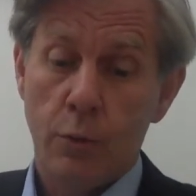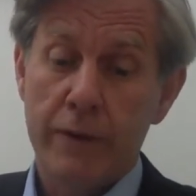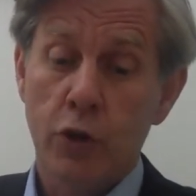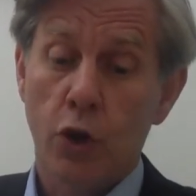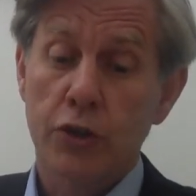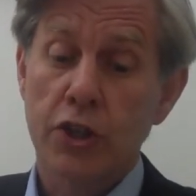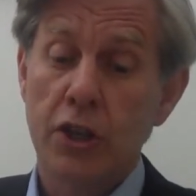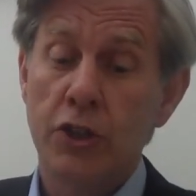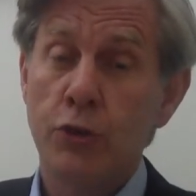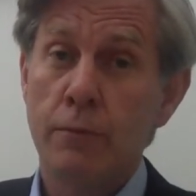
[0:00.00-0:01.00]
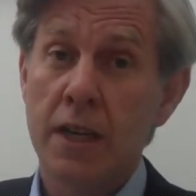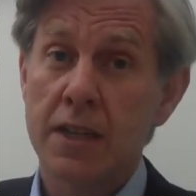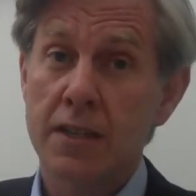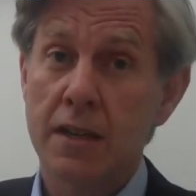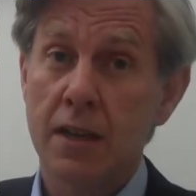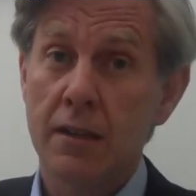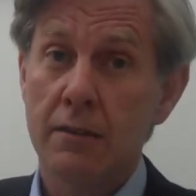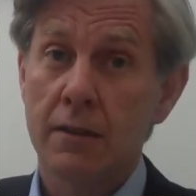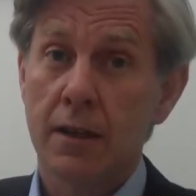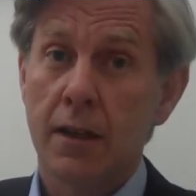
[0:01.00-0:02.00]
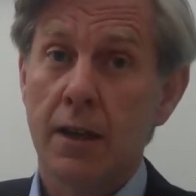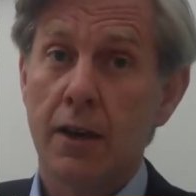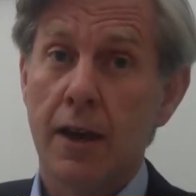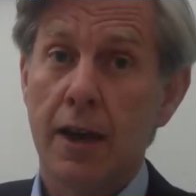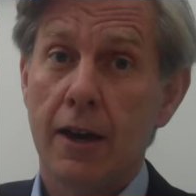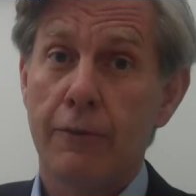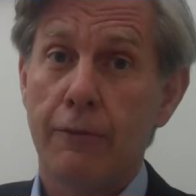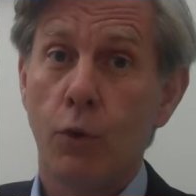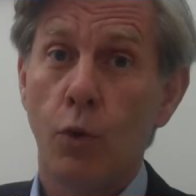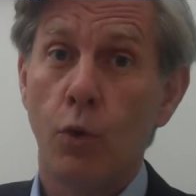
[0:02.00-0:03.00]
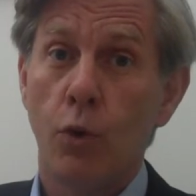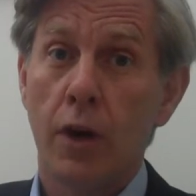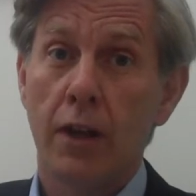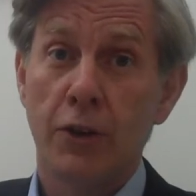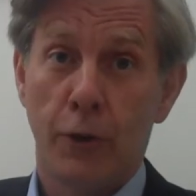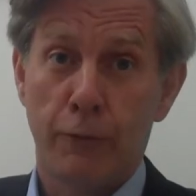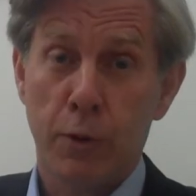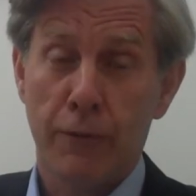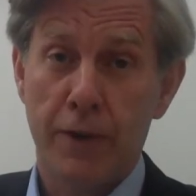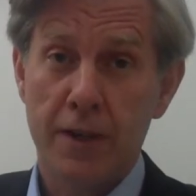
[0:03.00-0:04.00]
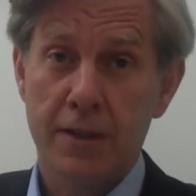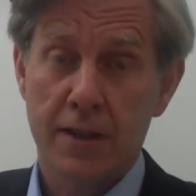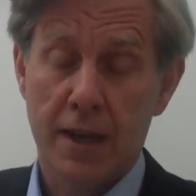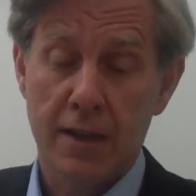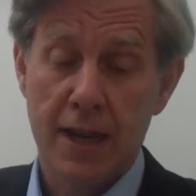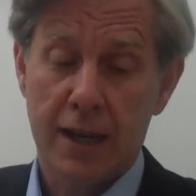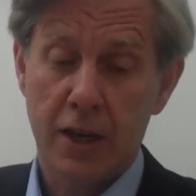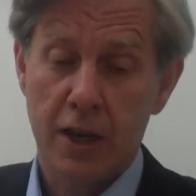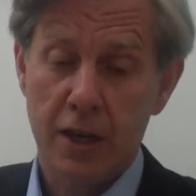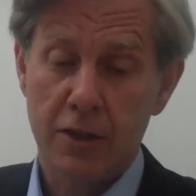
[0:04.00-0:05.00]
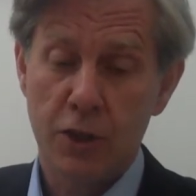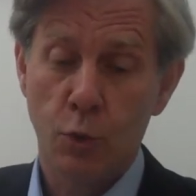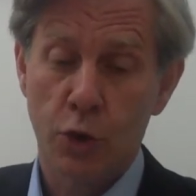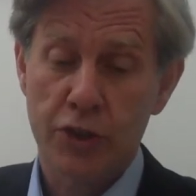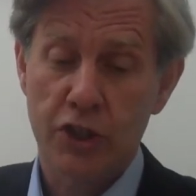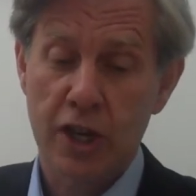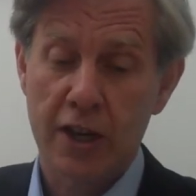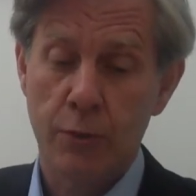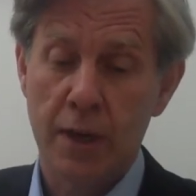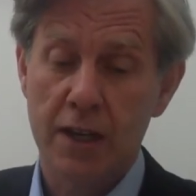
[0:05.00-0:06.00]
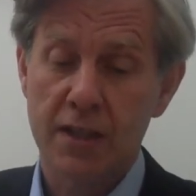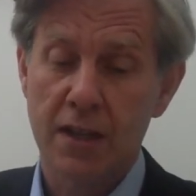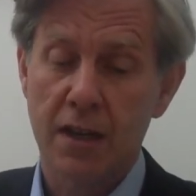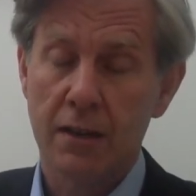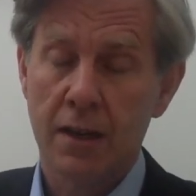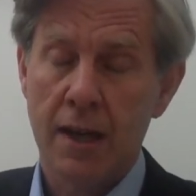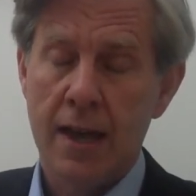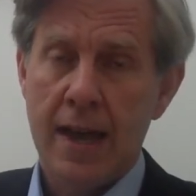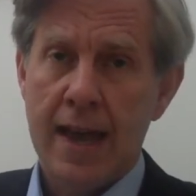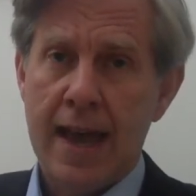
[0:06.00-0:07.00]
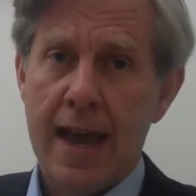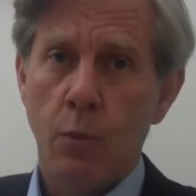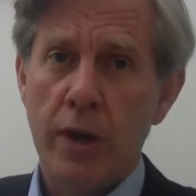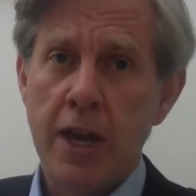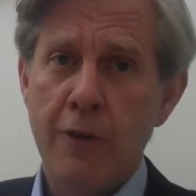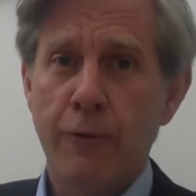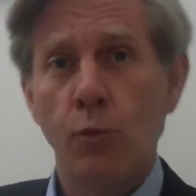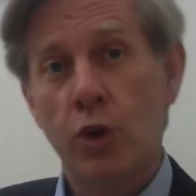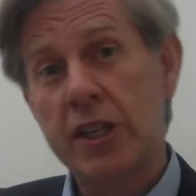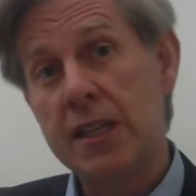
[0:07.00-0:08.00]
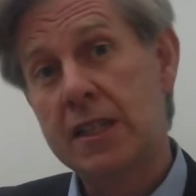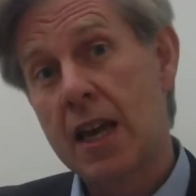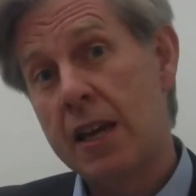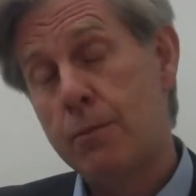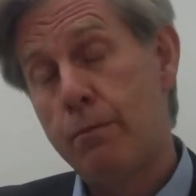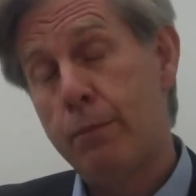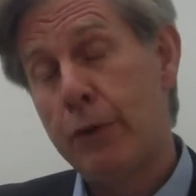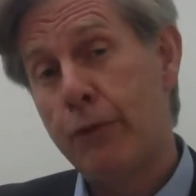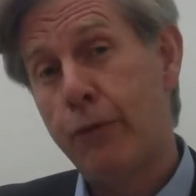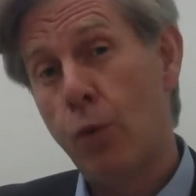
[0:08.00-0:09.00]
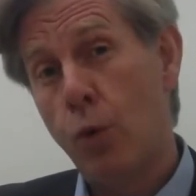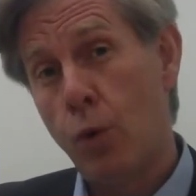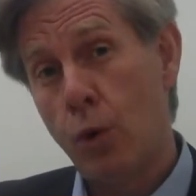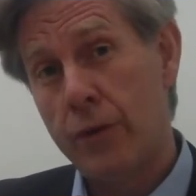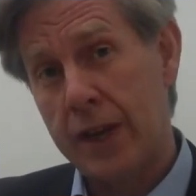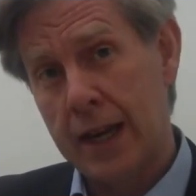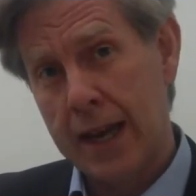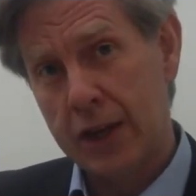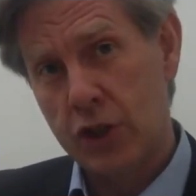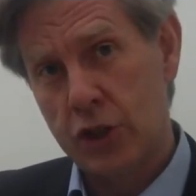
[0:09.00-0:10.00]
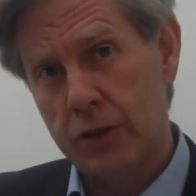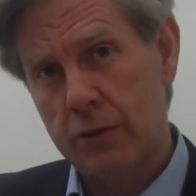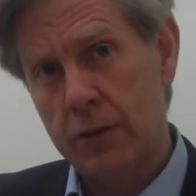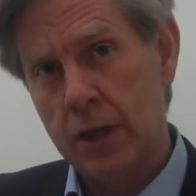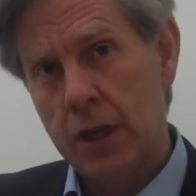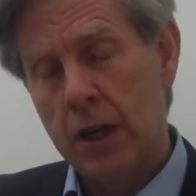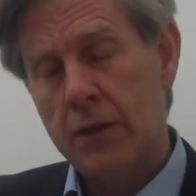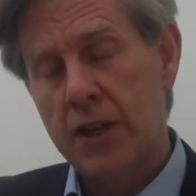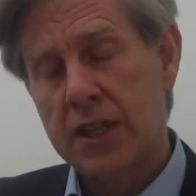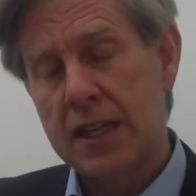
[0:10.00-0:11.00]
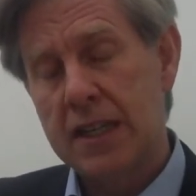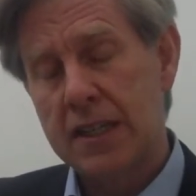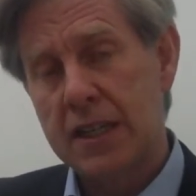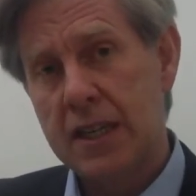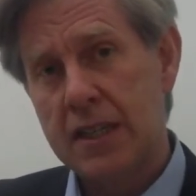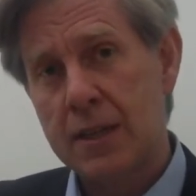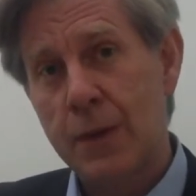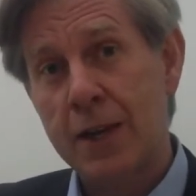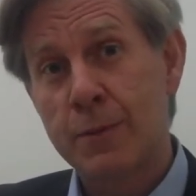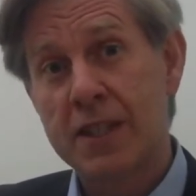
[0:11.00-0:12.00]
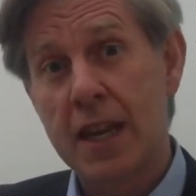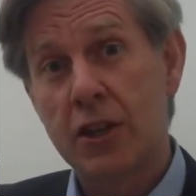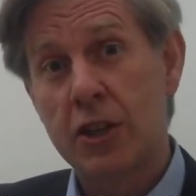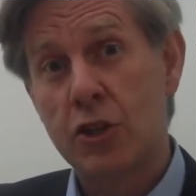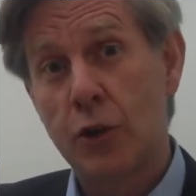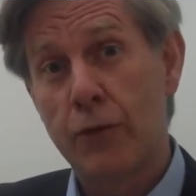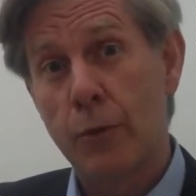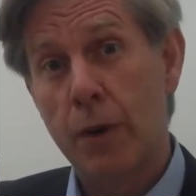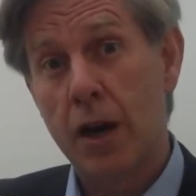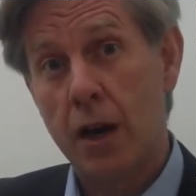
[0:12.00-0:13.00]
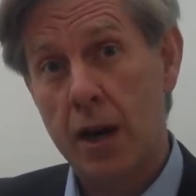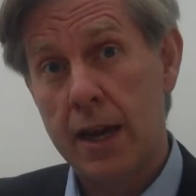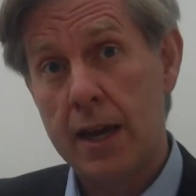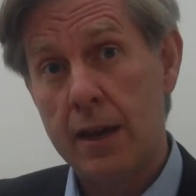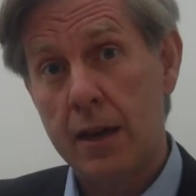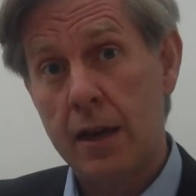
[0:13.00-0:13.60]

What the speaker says: We got a new minister for not-for-profit, Nick Hurd, who was the shadow minister. And we know from what he said before the election that he sees a bigger percentage of the pie,